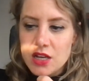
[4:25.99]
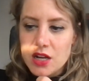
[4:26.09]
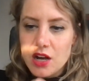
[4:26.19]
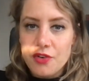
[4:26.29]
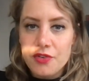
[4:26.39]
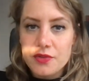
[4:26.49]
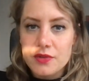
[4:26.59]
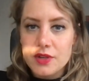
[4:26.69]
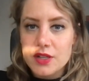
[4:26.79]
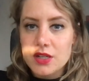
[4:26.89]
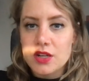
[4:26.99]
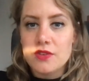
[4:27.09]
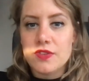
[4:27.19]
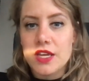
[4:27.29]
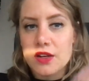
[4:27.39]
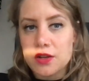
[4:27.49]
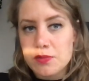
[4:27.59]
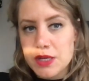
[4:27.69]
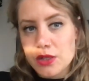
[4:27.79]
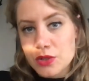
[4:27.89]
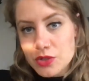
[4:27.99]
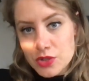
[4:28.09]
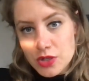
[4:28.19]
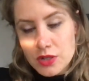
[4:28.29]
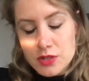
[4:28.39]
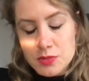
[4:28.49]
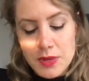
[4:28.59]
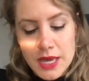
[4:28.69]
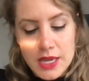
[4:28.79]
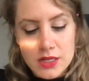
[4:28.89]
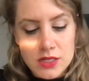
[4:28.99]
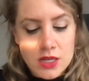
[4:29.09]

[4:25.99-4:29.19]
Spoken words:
often if they are not being neutered or spayed,